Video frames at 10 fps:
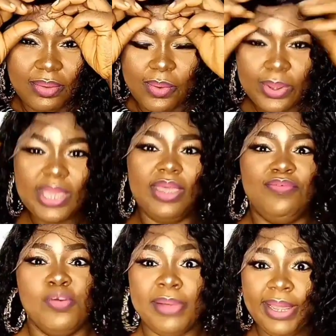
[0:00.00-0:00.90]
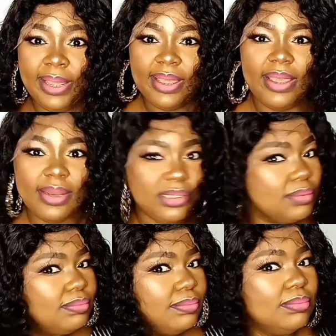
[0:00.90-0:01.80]
okay for my head,
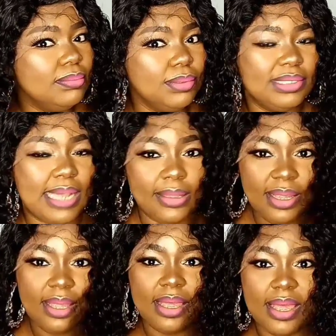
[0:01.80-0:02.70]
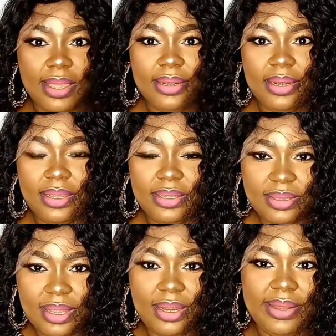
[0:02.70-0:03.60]
but I think I need
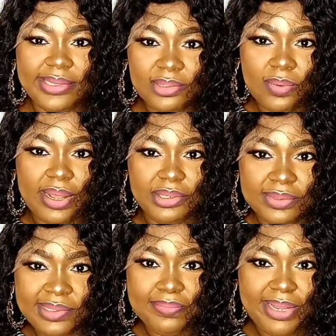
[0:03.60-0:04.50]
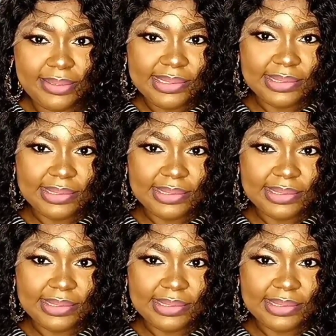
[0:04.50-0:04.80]
a little adjustment.